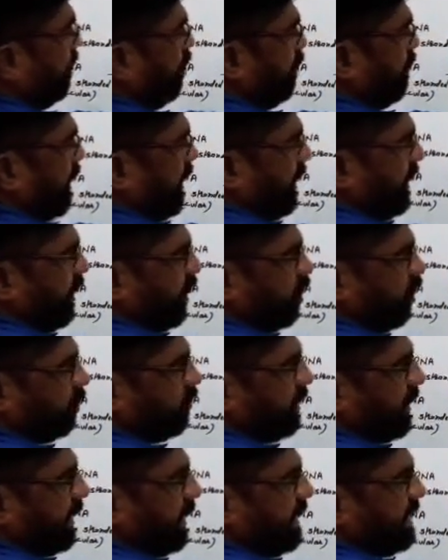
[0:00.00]
plenty of
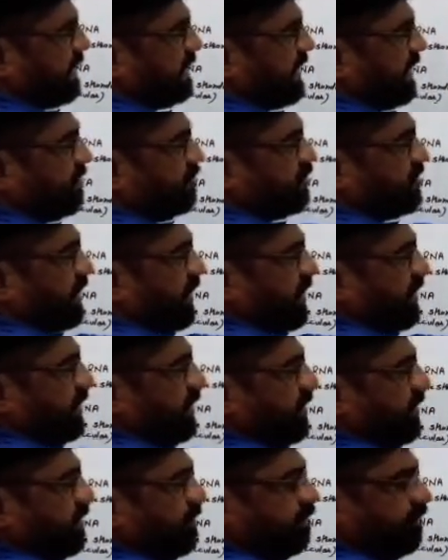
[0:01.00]
the enzymes are
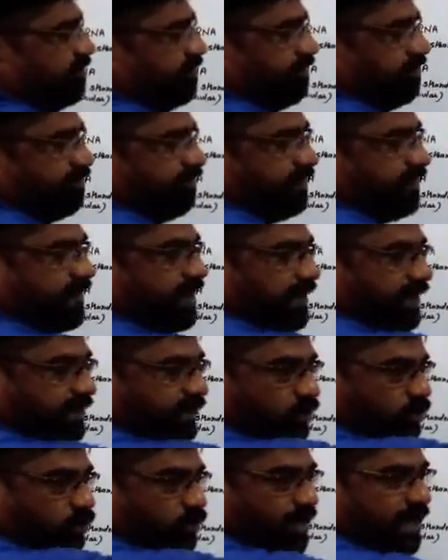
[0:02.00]
there, and
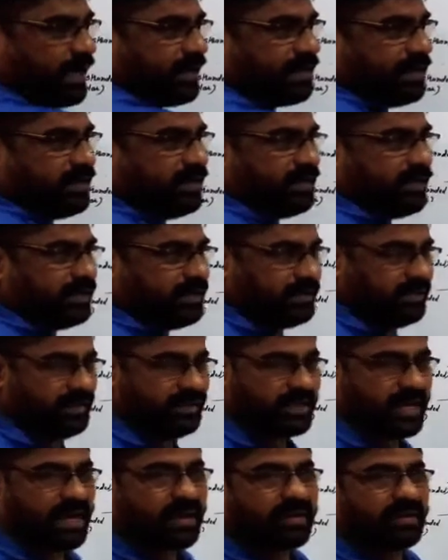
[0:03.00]
so that these
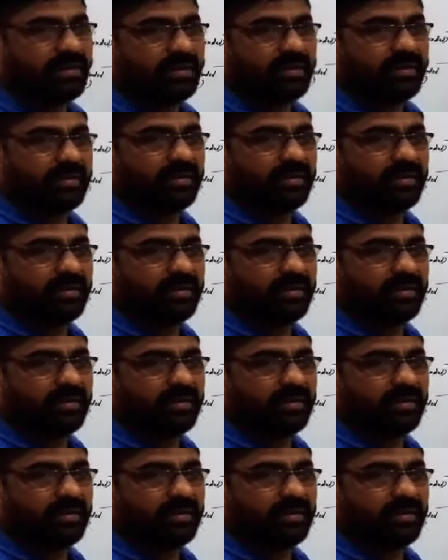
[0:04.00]
are